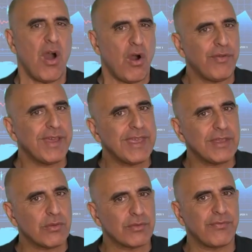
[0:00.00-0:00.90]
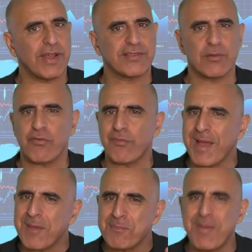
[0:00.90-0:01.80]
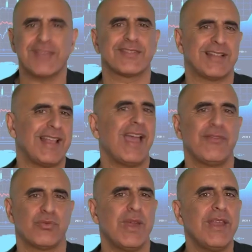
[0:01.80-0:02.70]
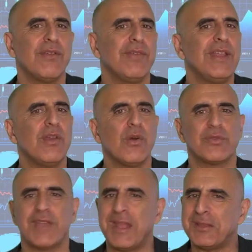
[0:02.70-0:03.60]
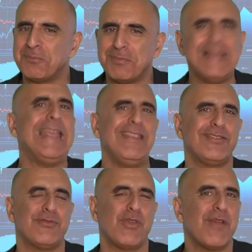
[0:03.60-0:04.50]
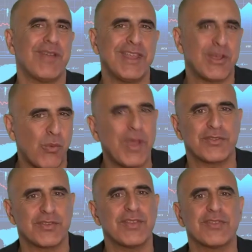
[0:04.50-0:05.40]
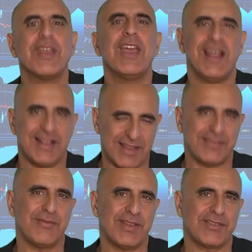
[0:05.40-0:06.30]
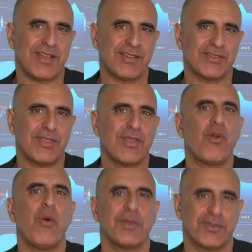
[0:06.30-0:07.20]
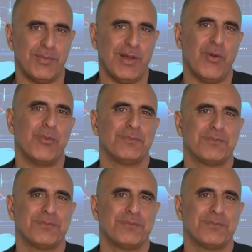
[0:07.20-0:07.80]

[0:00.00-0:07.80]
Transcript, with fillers: Over here you can find some of my best live trading videos, and please, if you have any questions, let's have a discussion in the comments below.